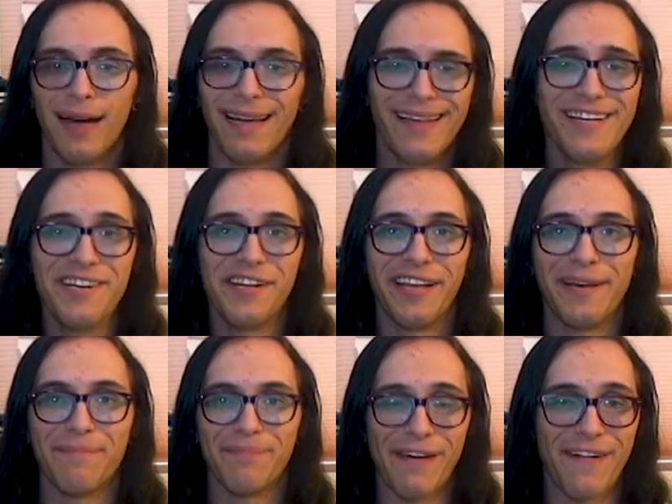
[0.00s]

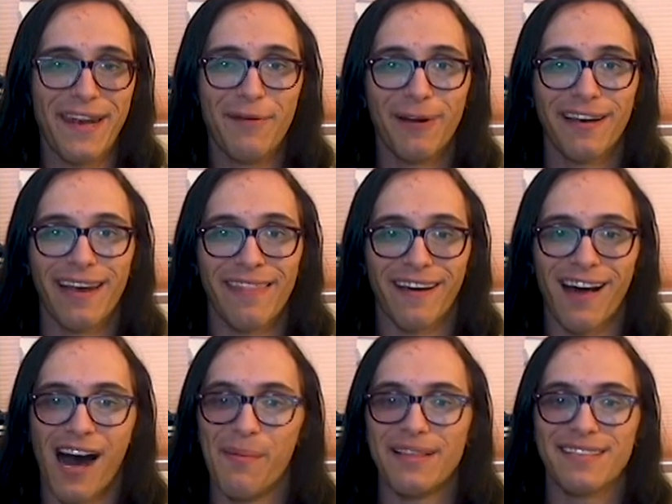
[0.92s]
Additionally, if anyone in the
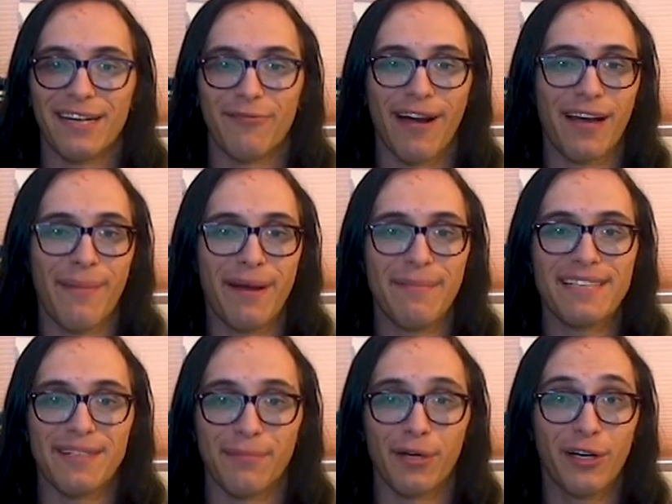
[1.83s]
comments can recommend me
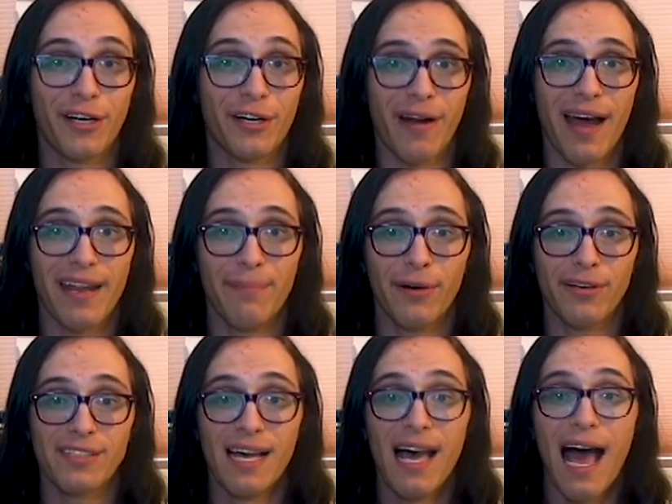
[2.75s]
some good karate
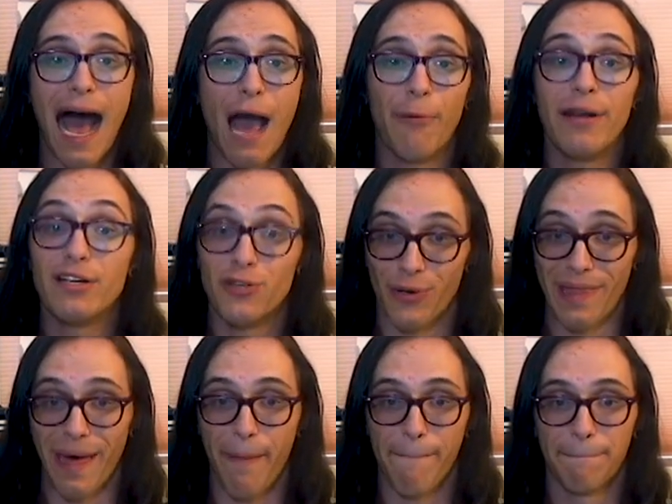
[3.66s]
books, I would enjoy
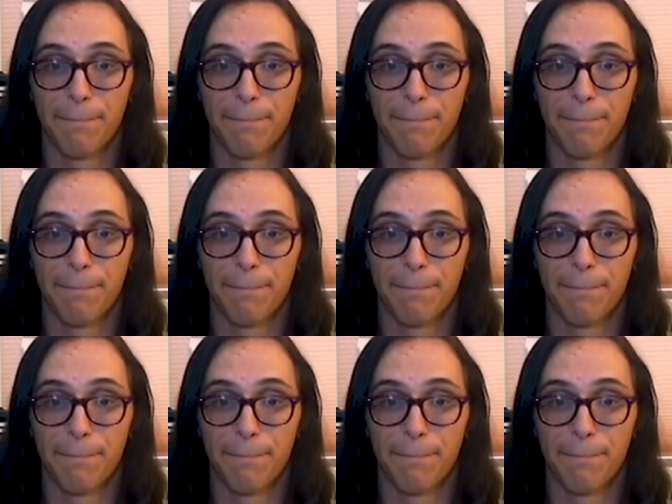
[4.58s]
that.